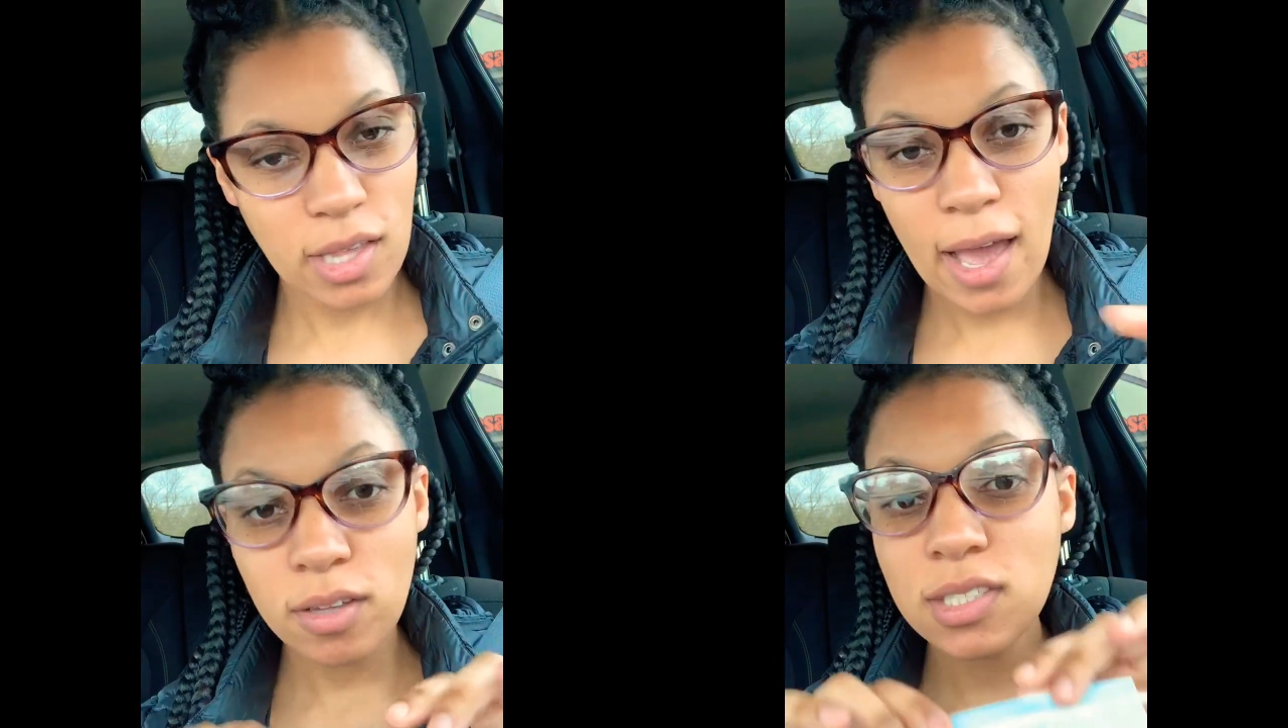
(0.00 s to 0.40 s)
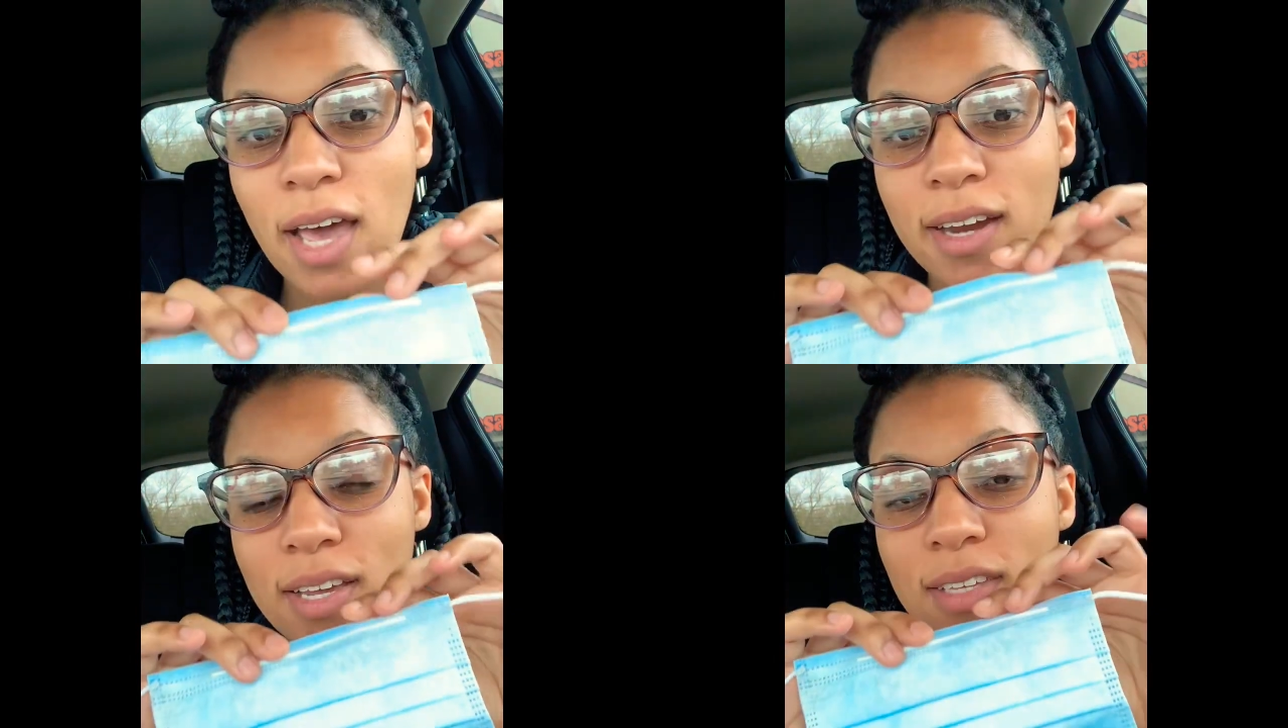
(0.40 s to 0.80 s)
The
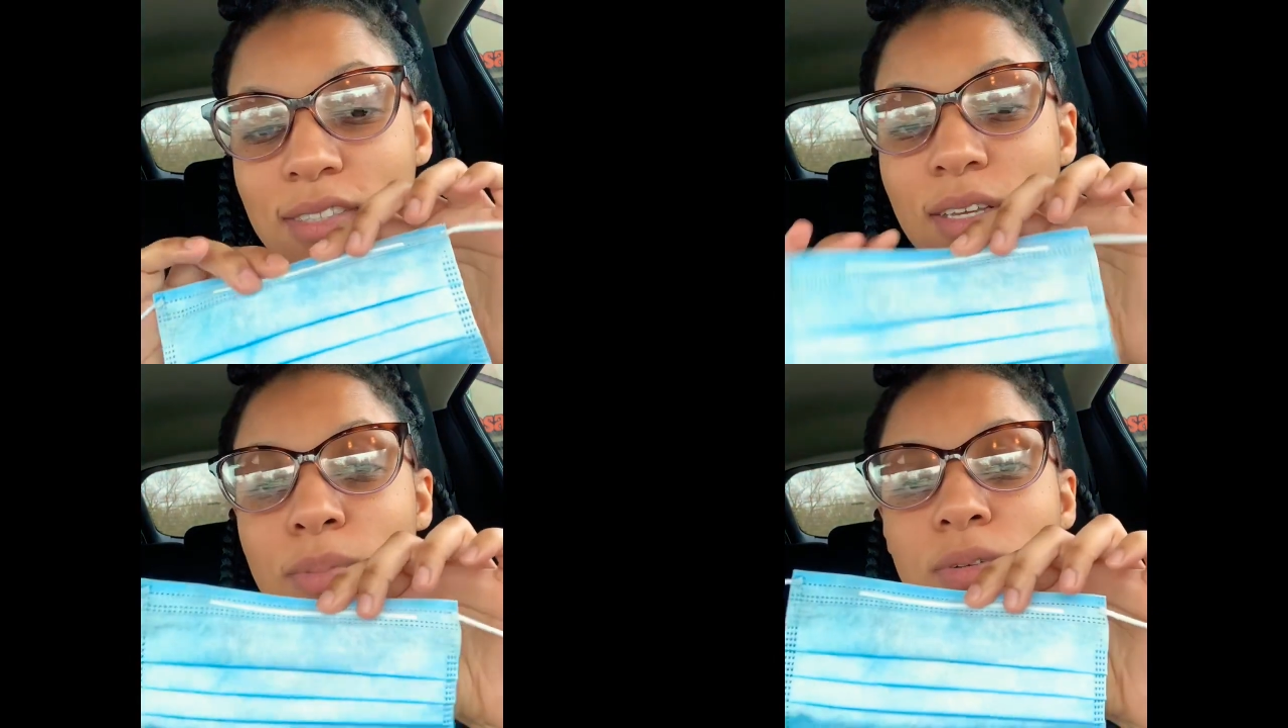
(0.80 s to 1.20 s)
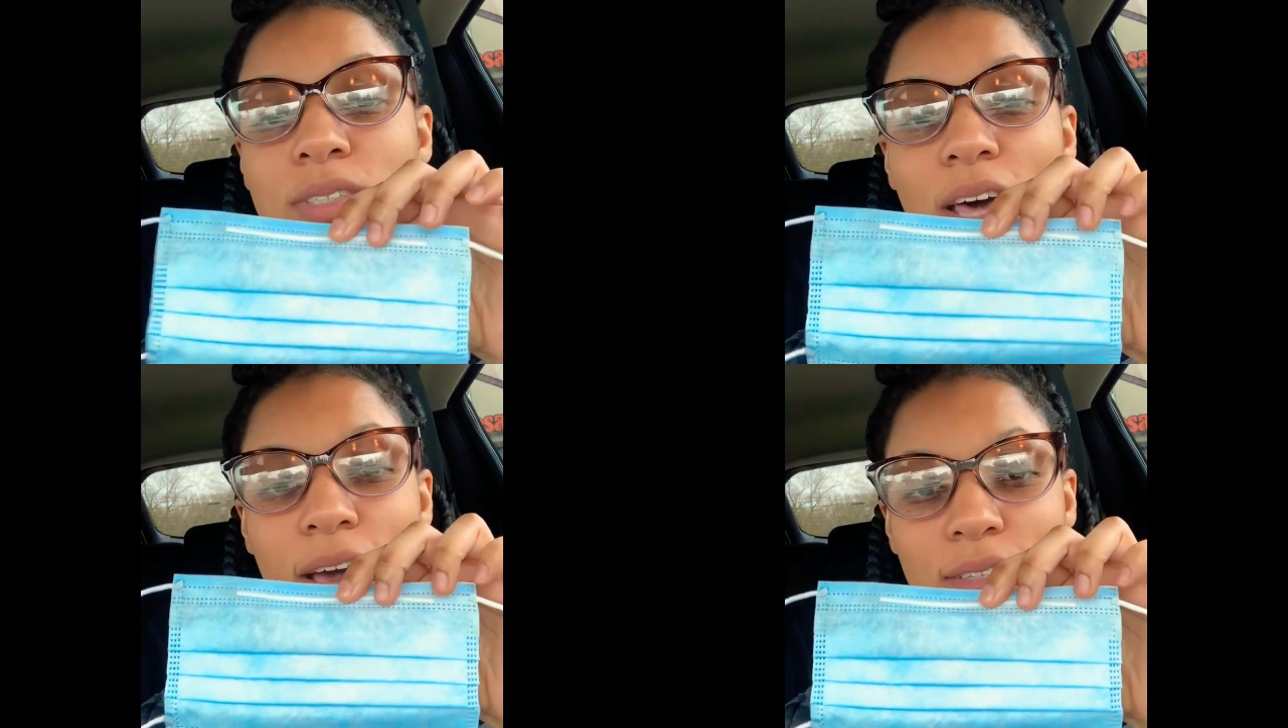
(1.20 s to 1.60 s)
outside is the blue
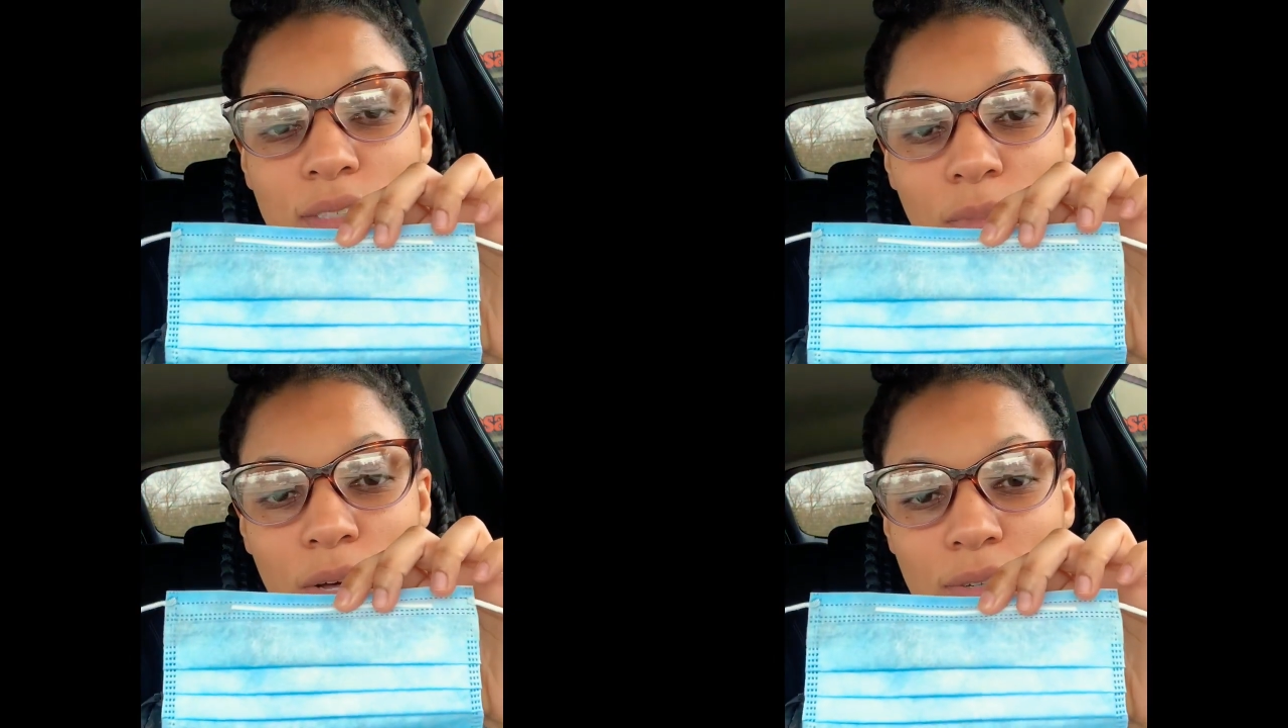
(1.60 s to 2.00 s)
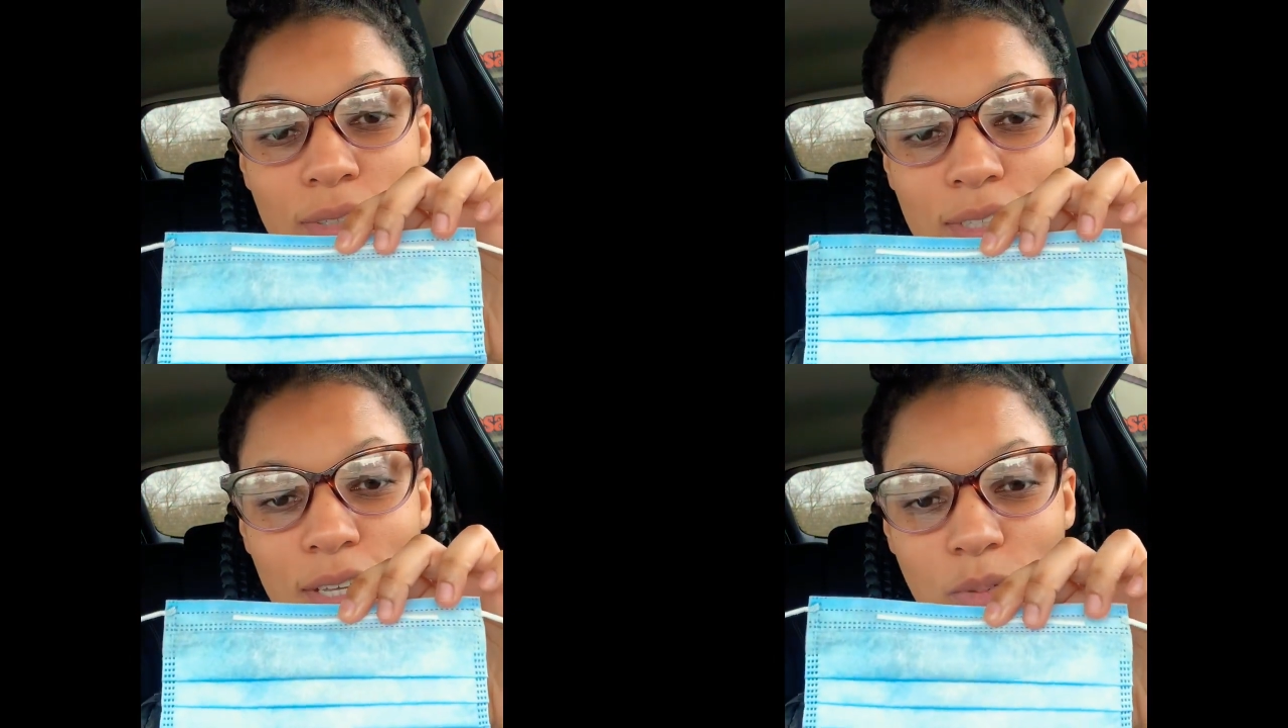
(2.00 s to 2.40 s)
side, Simone.
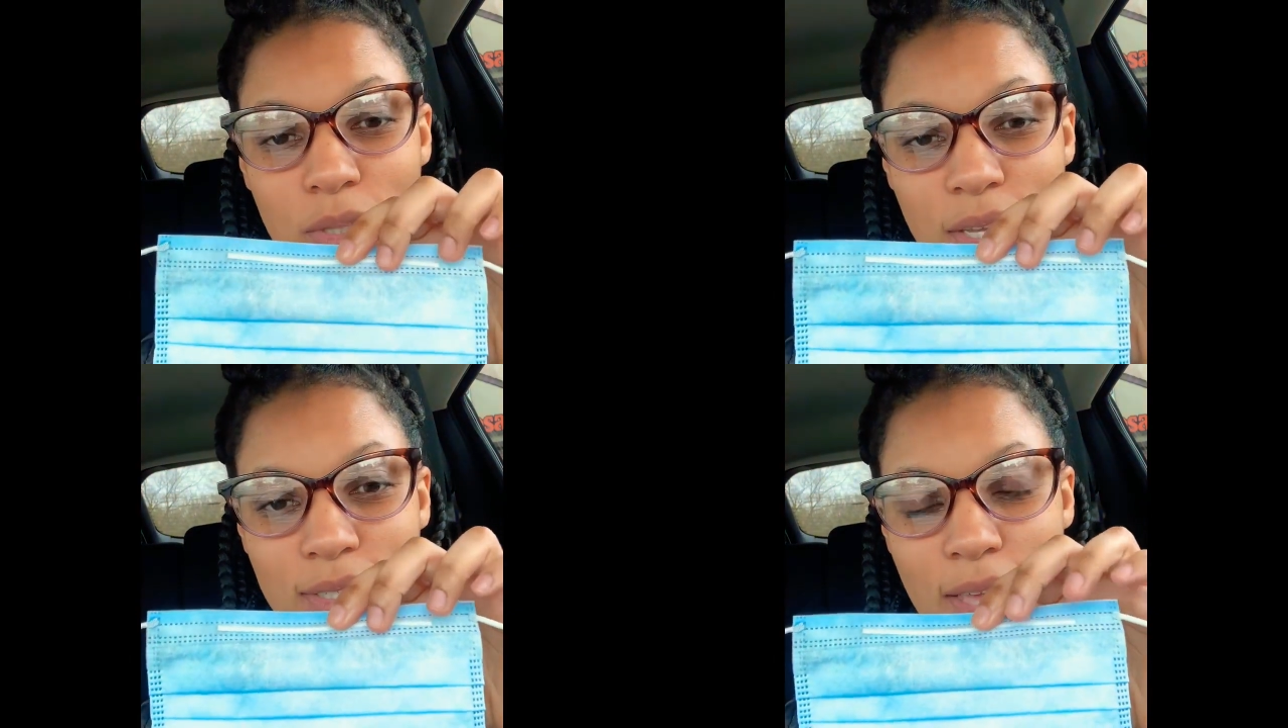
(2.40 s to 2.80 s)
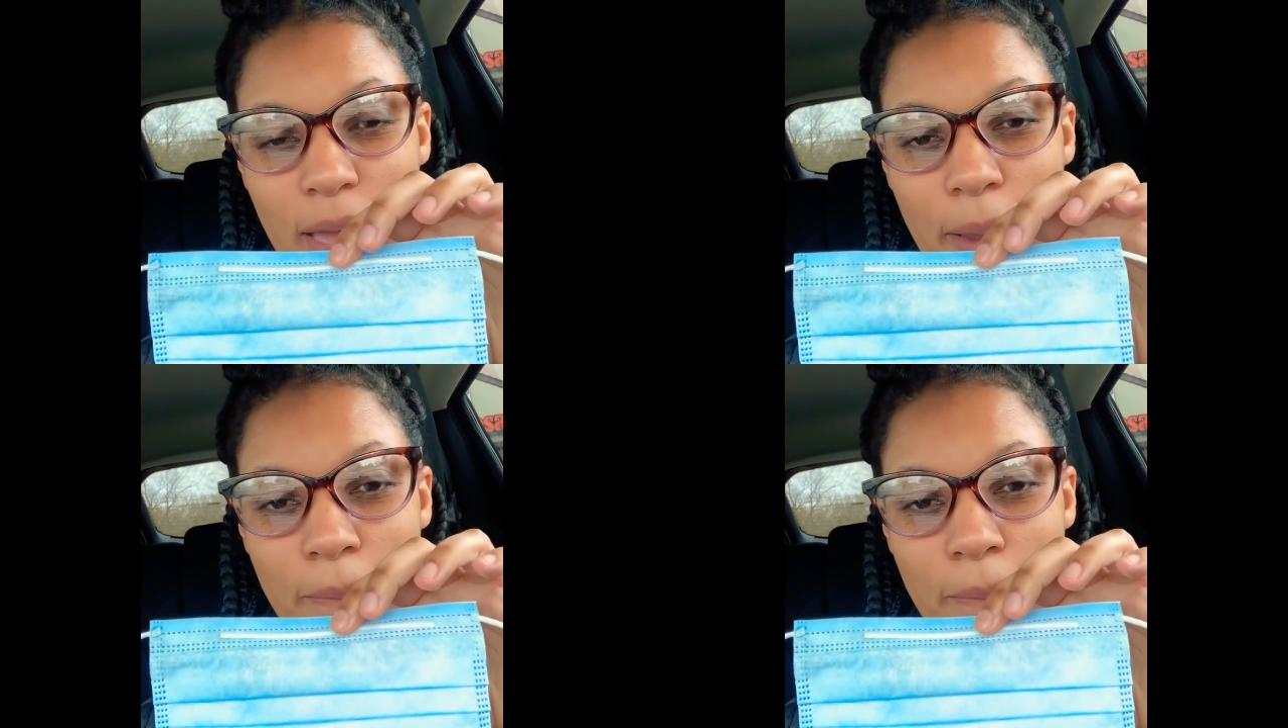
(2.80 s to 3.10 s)
That's what they said,